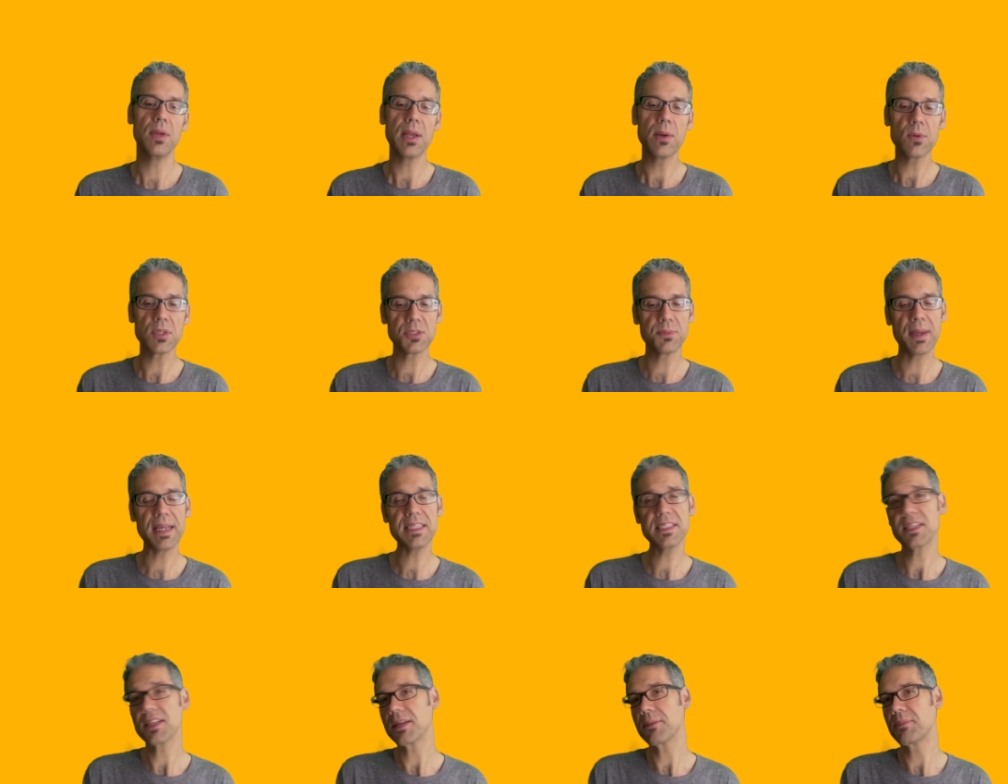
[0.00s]
it was
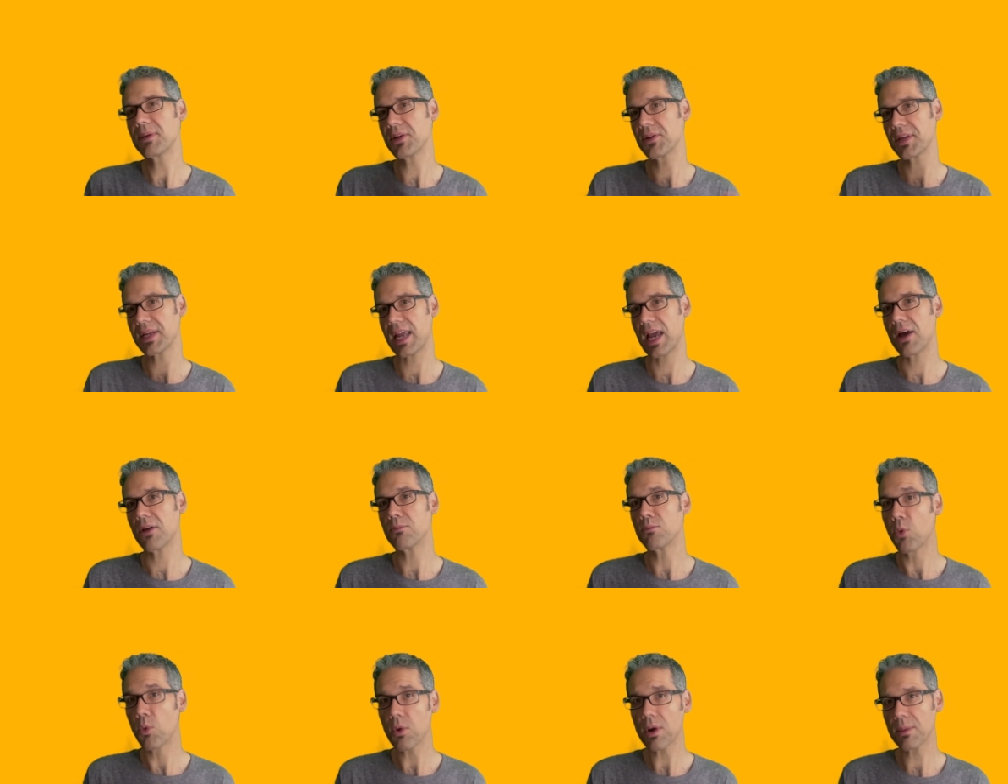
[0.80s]
basically building
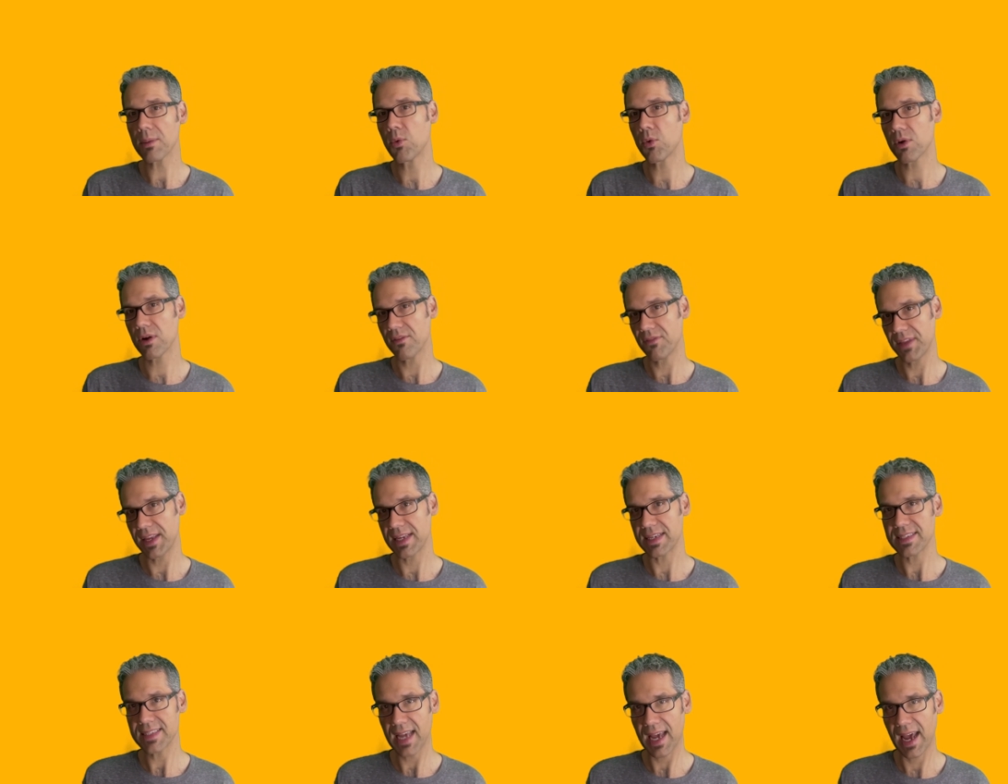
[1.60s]
out more and more of
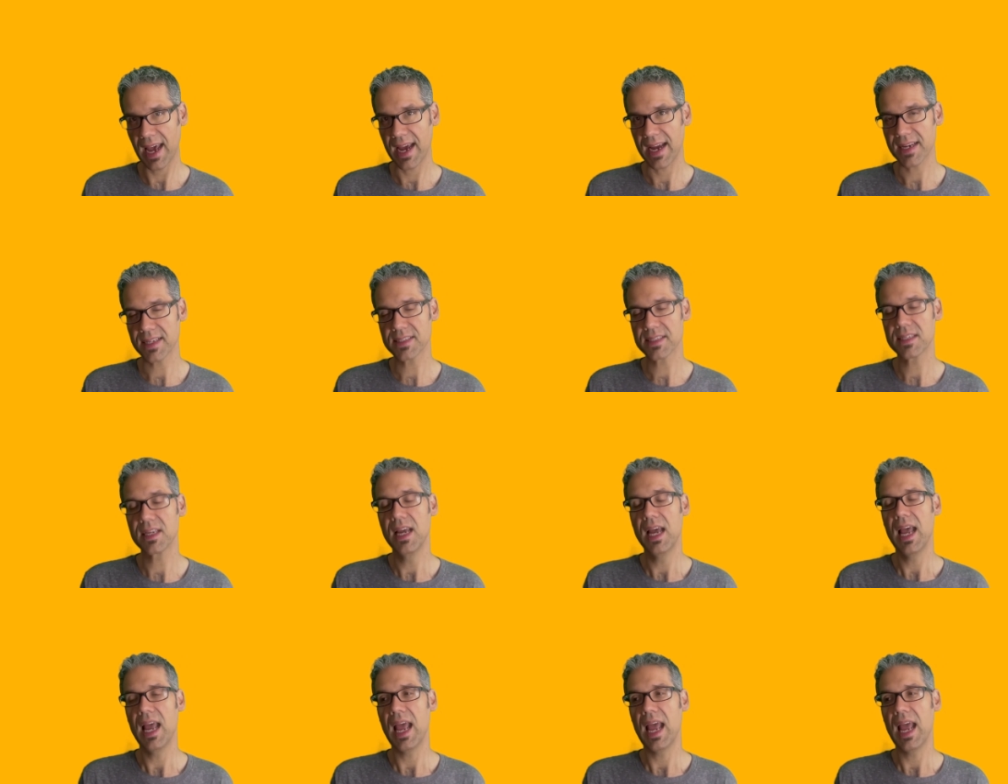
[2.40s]
the attacks.